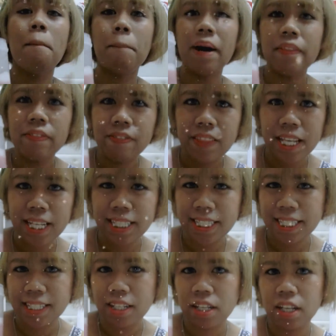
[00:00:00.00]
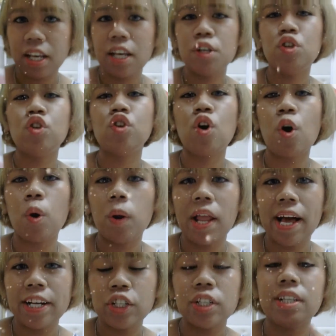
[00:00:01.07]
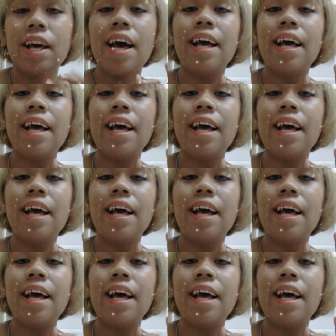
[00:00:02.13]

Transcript: But this is collagen,